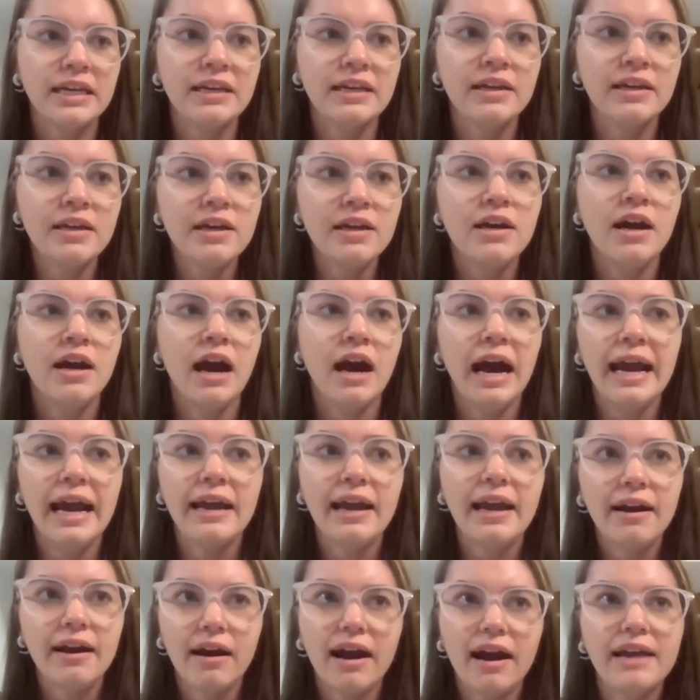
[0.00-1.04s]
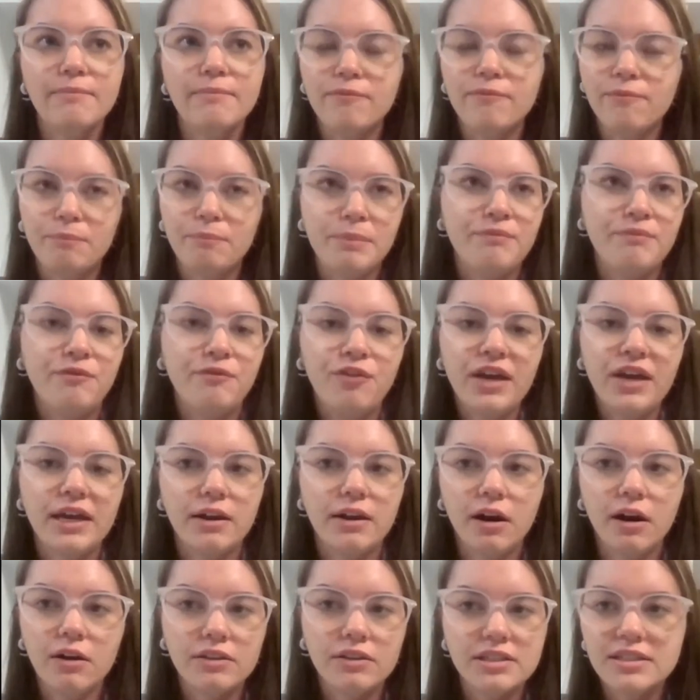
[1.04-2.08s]
Like, I
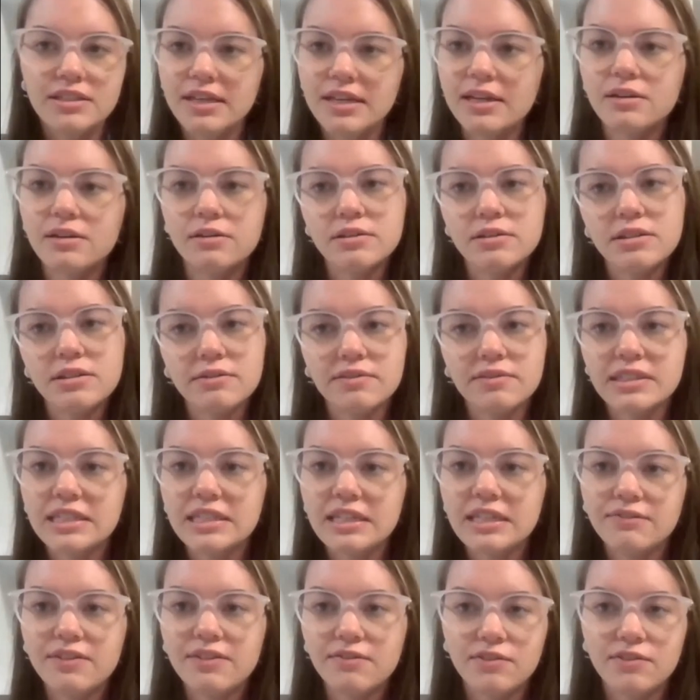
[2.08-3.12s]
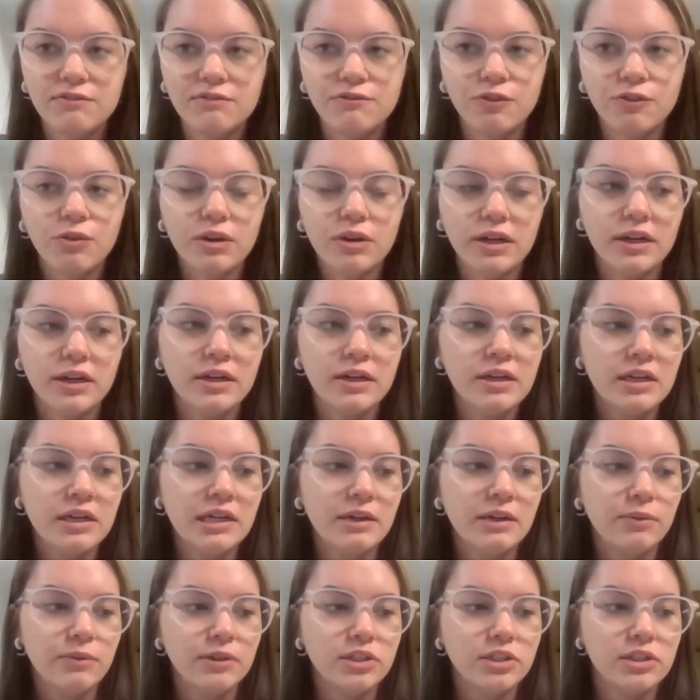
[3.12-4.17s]
fit all the standards of a T54,
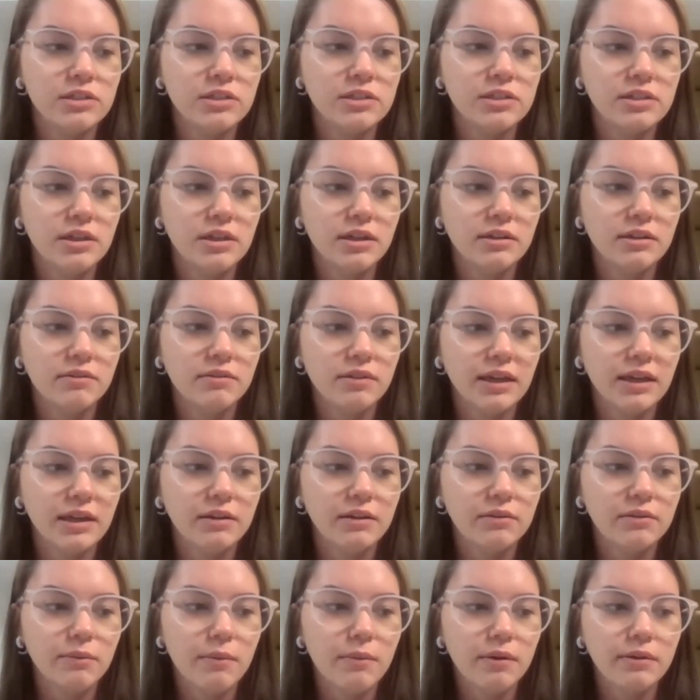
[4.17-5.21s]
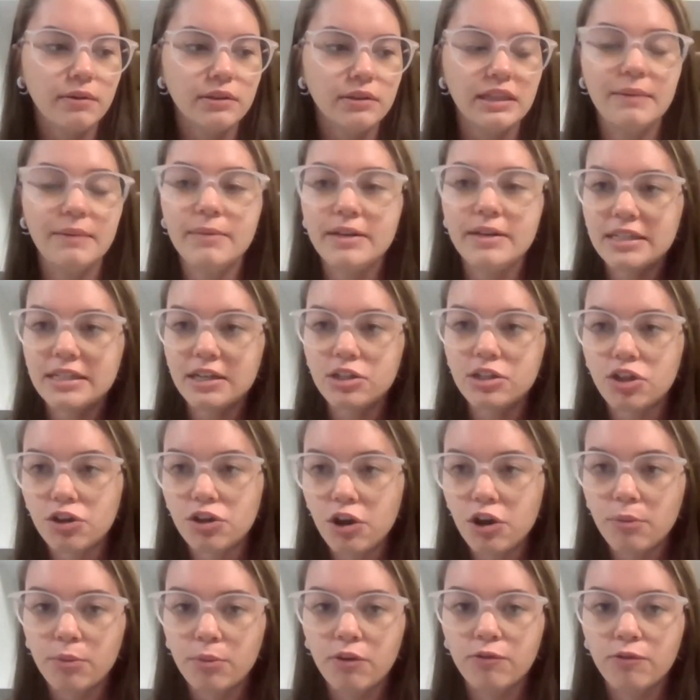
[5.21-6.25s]
which is like limited to
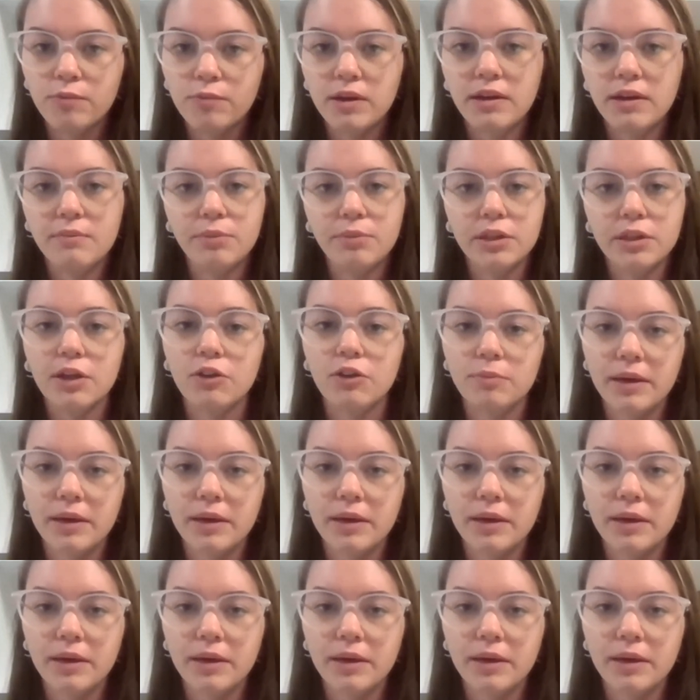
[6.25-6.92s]
no movement